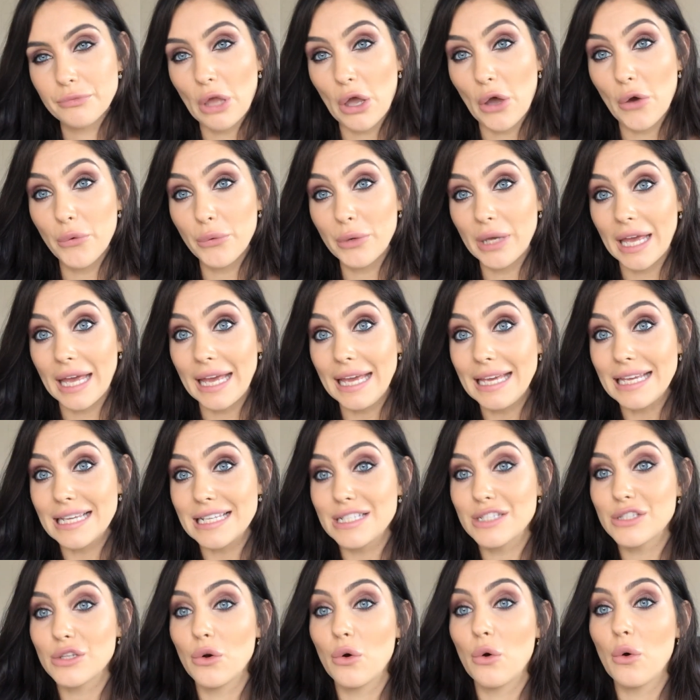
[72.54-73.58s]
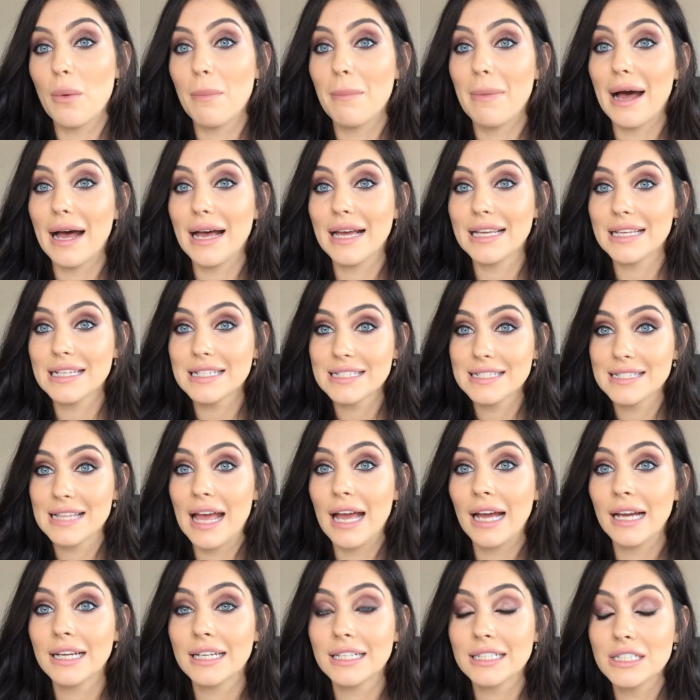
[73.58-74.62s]
Okay, so my
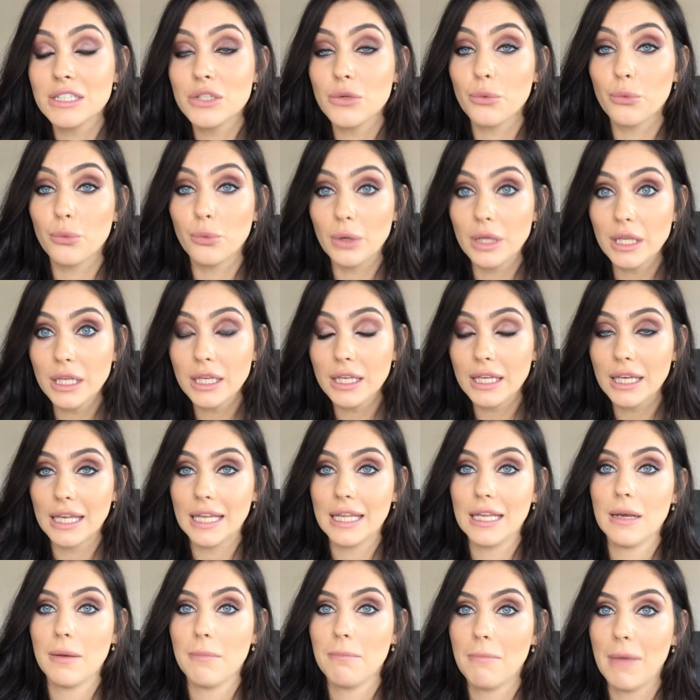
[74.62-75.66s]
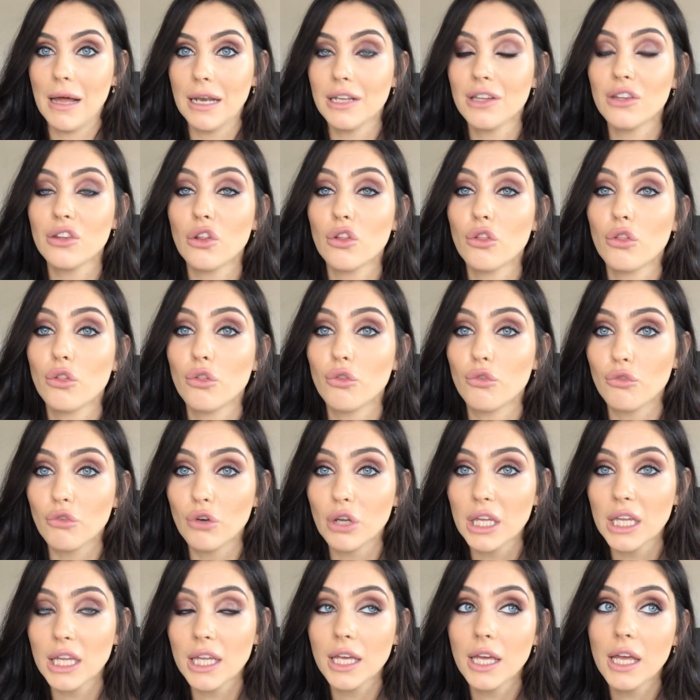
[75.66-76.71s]
second week in month
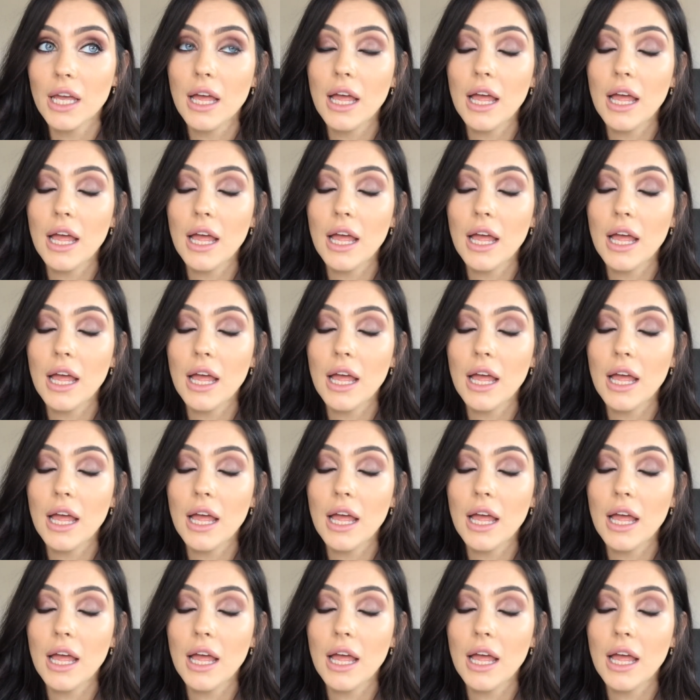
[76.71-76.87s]
3.